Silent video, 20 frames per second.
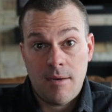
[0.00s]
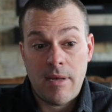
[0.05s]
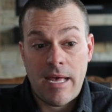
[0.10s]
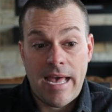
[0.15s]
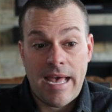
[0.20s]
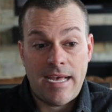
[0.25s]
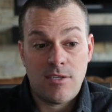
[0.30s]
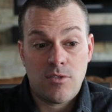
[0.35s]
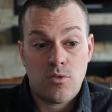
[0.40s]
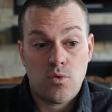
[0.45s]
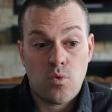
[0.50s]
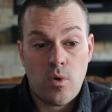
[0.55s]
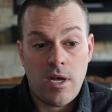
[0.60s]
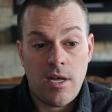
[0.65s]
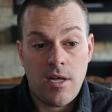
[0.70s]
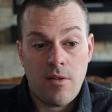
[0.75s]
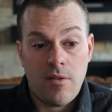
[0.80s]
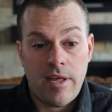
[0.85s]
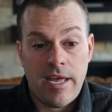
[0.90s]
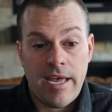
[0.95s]
as
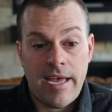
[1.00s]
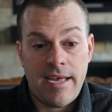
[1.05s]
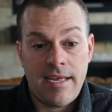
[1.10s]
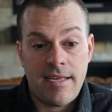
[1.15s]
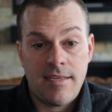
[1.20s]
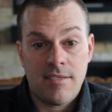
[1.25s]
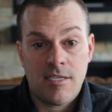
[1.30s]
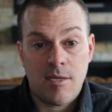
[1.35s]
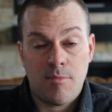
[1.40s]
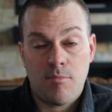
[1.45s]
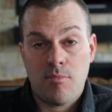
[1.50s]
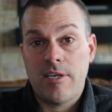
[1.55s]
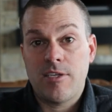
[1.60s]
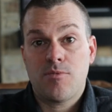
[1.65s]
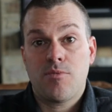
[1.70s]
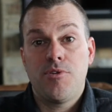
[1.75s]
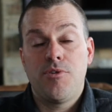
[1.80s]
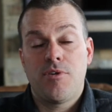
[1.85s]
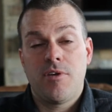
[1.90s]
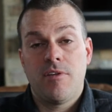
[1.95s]
well as a place
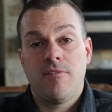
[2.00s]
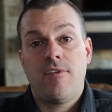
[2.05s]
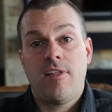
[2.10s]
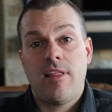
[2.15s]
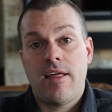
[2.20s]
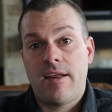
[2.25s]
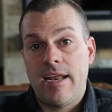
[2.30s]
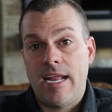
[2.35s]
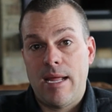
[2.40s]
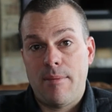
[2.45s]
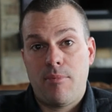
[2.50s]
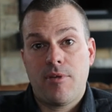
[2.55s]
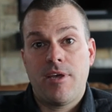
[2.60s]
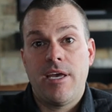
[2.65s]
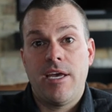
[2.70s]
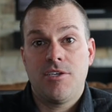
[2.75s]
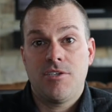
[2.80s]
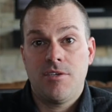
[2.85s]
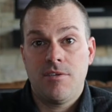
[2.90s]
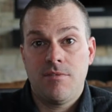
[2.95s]
where you can fill out an
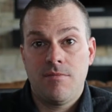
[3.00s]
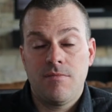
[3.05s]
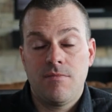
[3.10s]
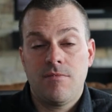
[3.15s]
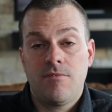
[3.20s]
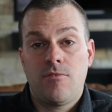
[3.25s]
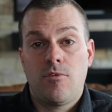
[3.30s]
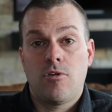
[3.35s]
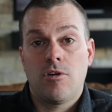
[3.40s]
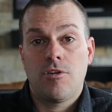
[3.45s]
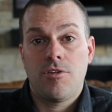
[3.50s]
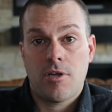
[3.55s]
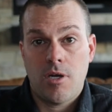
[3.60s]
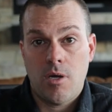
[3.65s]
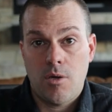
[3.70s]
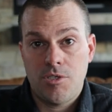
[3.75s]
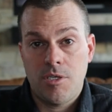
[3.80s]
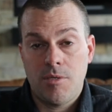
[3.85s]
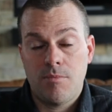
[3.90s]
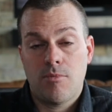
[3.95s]
application for the
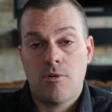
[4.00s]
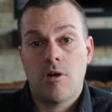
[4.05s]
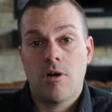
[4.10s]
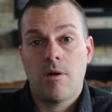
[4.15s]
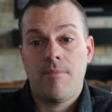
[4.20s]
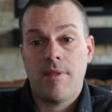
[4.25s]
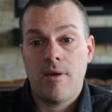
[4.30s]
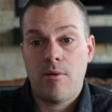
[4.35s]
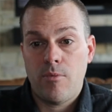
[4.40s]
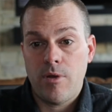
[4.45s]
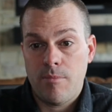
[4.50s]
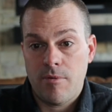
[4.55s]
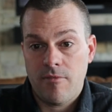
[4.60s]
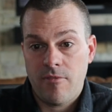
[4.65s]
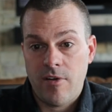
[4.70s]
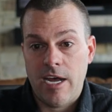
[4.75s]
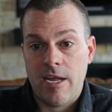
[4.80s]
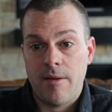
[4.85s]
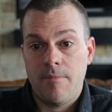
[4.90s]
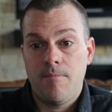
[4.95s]
coaching program that we
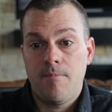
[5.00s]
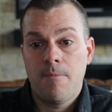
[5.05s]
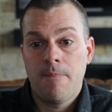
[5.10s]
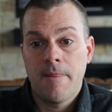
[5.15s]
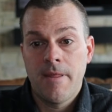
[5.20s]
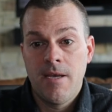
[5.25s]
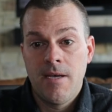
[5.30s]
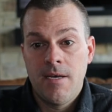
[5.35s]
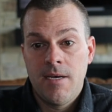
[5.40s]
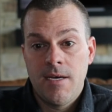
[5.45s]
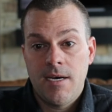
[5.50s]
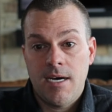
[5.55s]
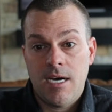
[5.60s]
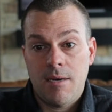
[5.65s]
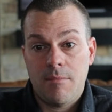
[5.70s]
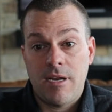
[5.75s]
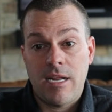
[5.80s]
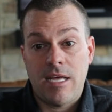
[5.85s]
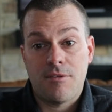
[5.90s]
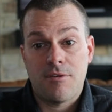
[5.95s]
provide.
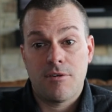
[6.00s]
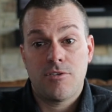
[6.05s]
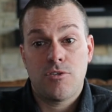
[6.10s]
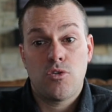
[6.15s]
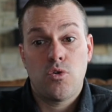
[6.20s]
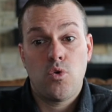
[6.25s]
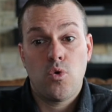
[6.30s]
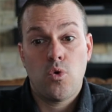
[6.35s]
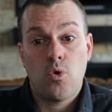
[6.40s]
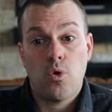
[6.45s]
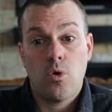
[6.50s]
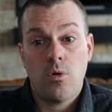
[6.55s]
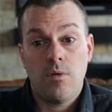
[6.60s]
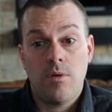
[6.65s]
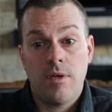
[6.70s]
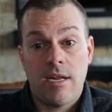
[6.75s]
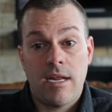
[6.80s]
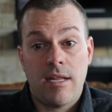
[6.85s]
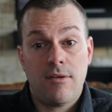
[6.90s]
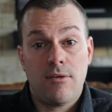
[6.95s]
Another tool,
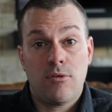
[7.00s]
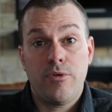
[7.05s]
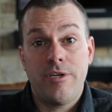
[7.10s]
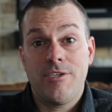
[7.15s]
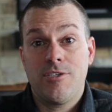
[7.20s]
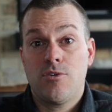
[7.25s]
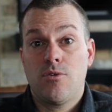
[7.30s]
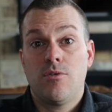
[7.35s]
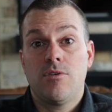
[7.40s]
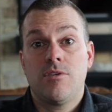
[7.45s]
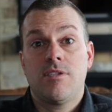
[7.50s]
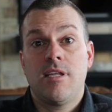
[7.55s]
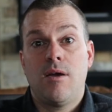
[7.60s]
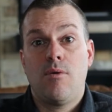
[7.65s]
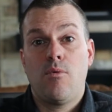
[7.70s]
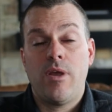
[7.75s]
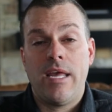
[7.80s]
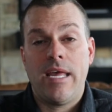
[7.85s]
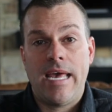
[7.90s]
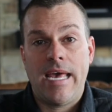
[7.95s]
another resource that
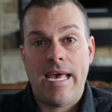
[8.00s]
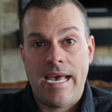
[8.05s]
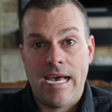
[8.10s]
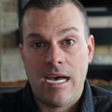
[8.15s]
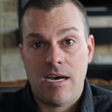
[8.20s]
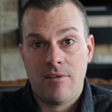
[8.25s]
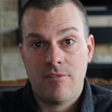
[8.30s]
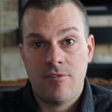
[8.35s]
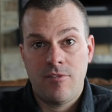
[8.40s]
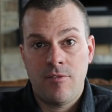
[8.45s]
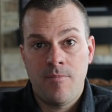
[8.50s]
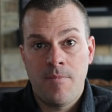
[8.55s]
we have